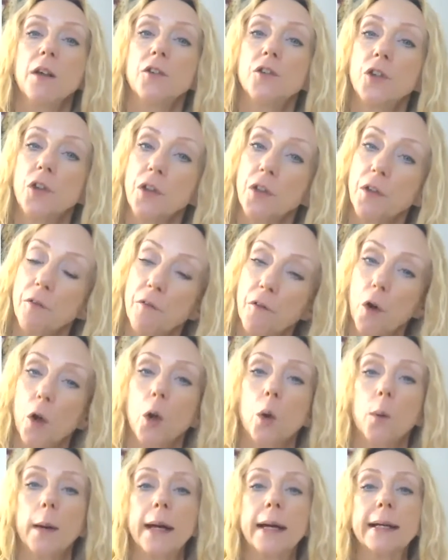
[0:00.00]
to the
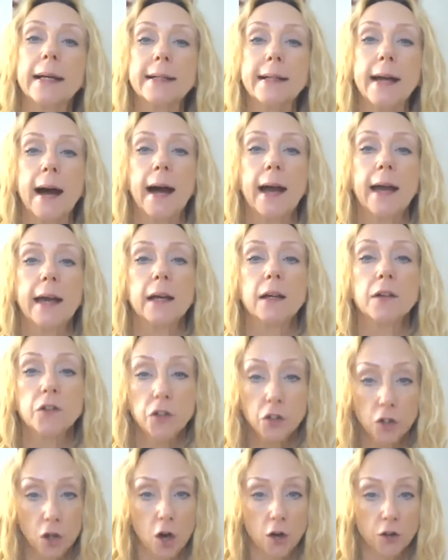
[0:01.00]
following day and
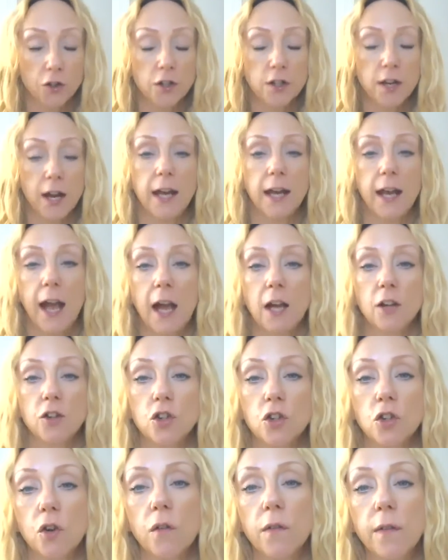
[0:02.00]
start to take
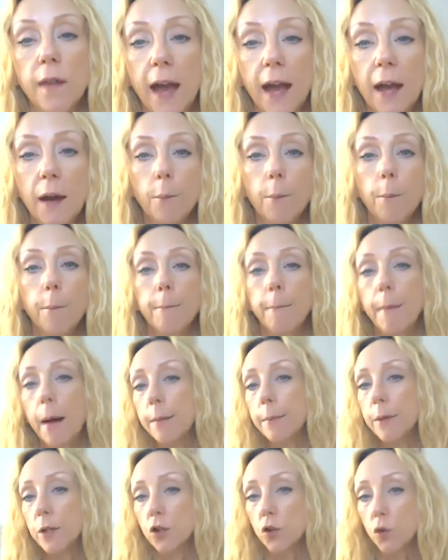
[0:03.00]
action on that,
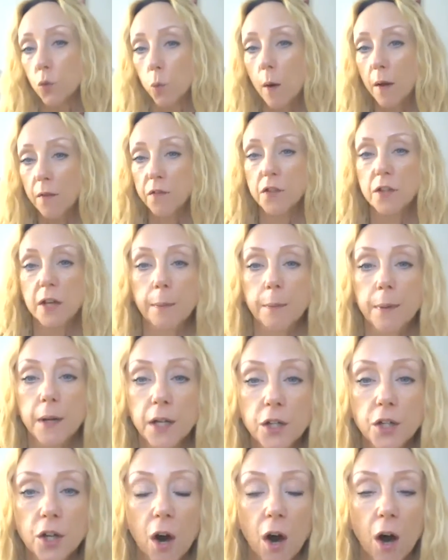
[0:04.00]
maybe just one step at
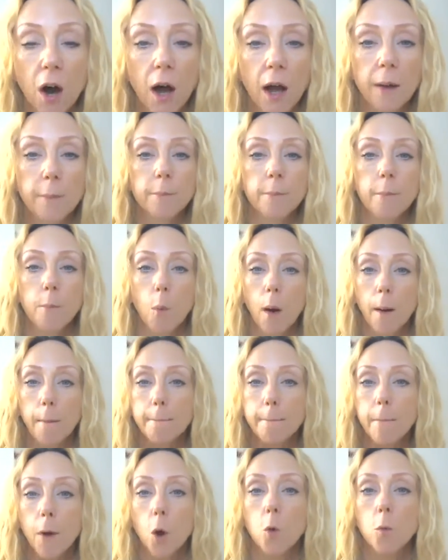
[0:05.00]
a time,
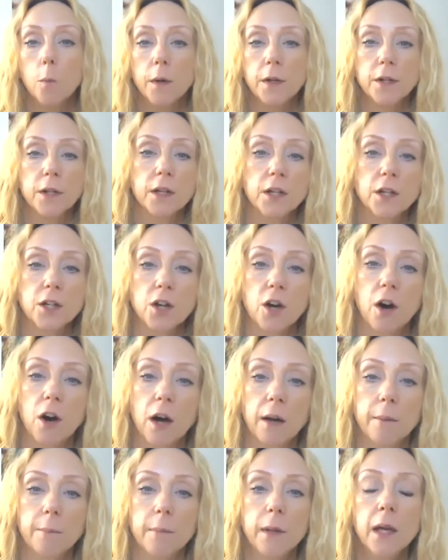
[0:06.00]
one moment at a
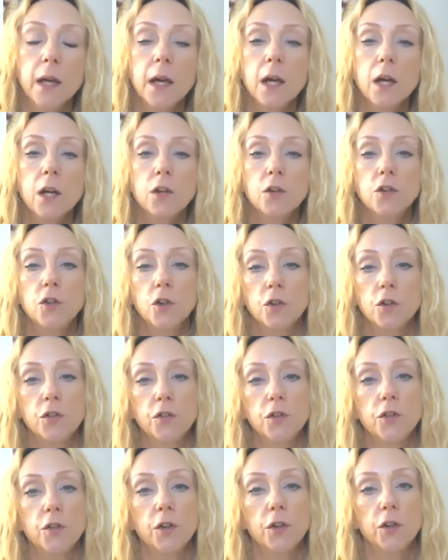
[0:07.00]
time,
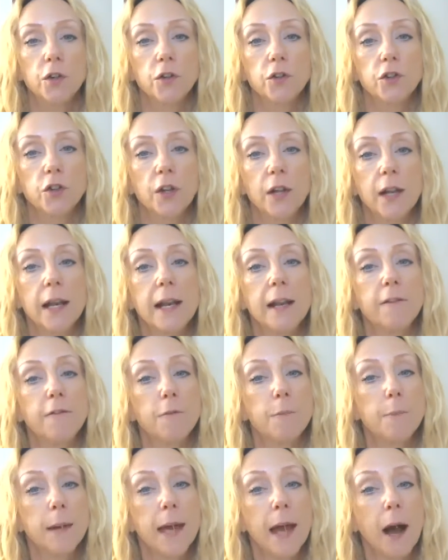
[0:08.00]
just to
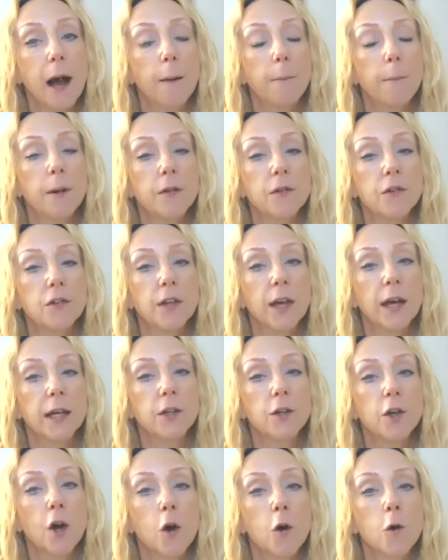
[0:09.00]
lift me up and
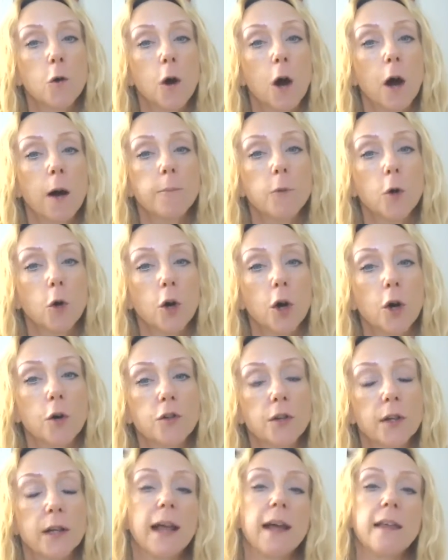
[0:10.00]
say, no, I'm not going
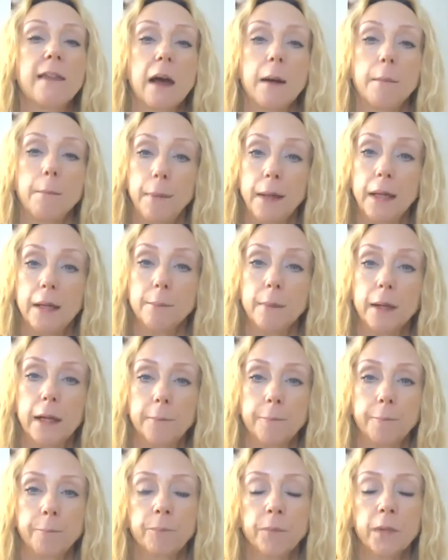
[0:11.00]
to let that beat
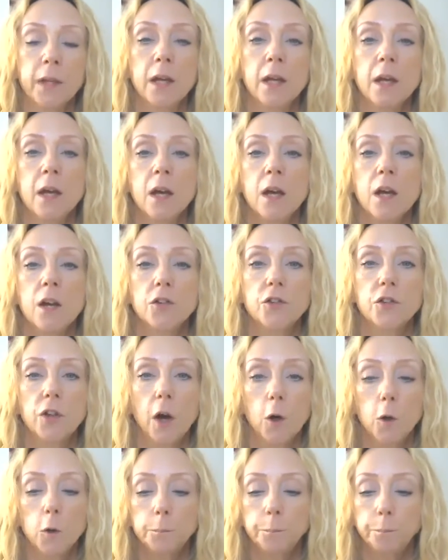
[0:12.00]
me.
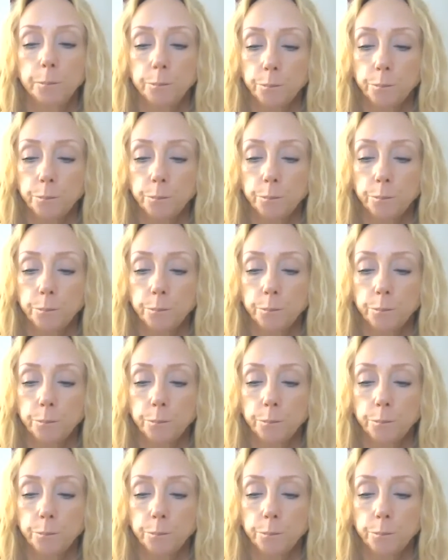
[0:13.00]
So